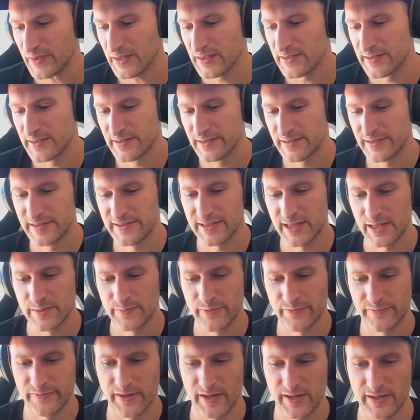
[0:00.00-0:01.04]
this type
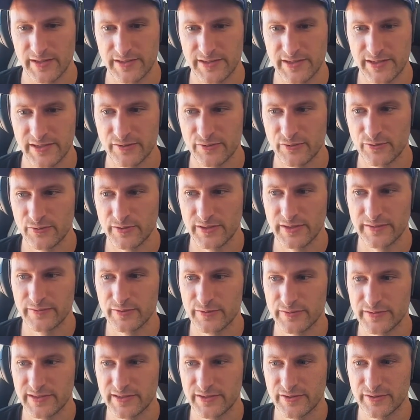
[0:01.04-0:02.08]
of ID could
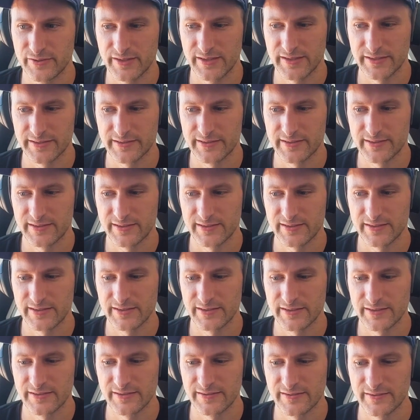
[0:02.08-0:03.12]
never see the light
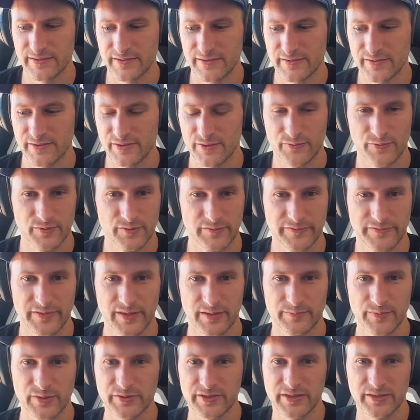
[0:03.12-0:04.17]
in the world of
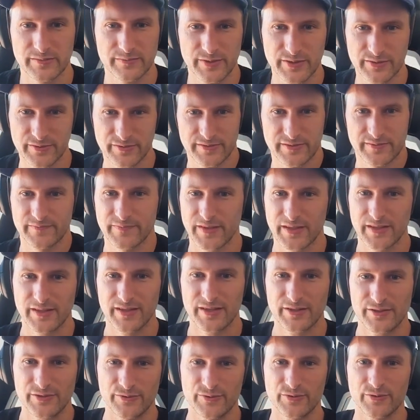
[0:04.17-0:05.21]
fiat banking because
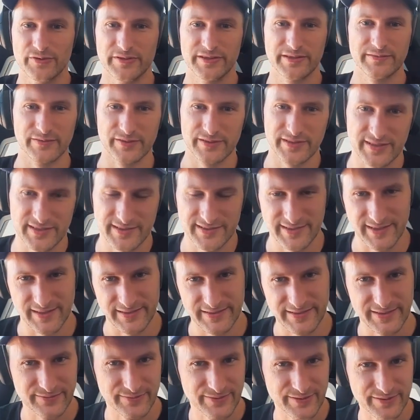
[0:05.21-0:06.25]
you could not even get
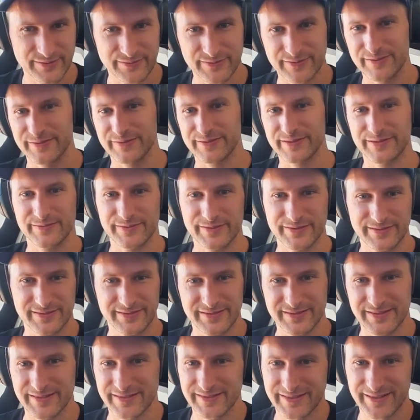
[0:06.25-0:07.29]
started, right? You could not
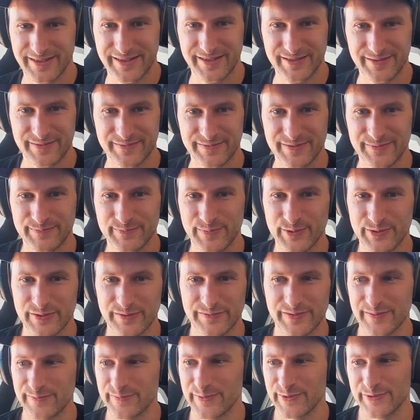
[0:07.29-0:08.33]
even put
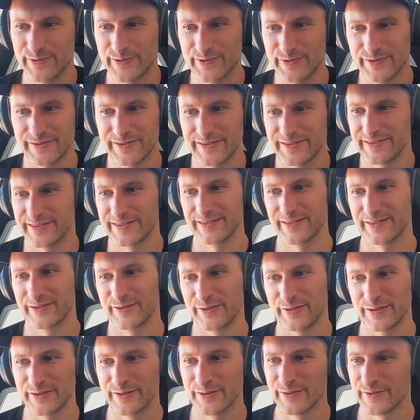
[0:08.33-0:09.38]
something in production and see
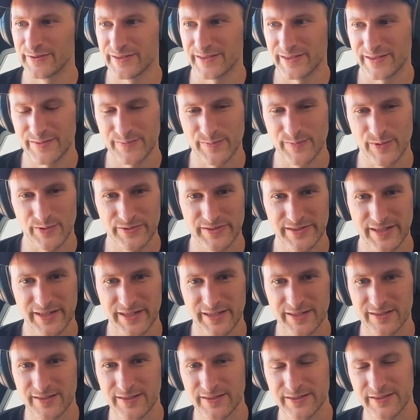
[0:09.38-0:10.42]
how it goes at small
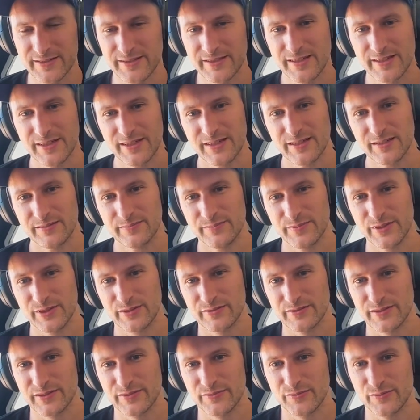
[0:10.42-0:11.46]
scale, like
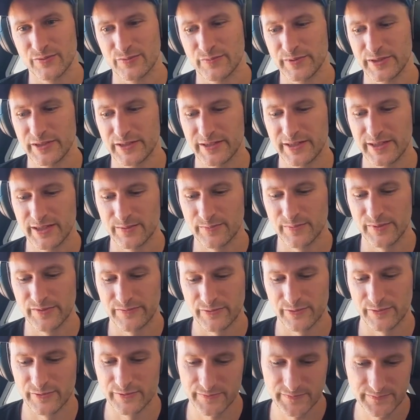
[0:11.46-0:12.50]
because it will be killed
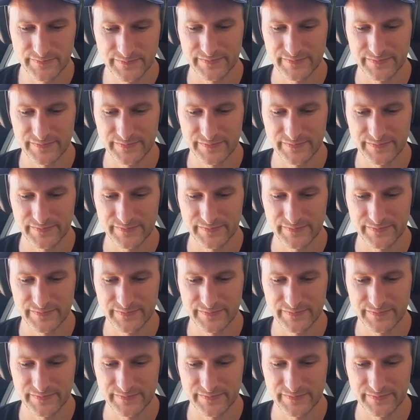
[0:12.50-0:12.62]
before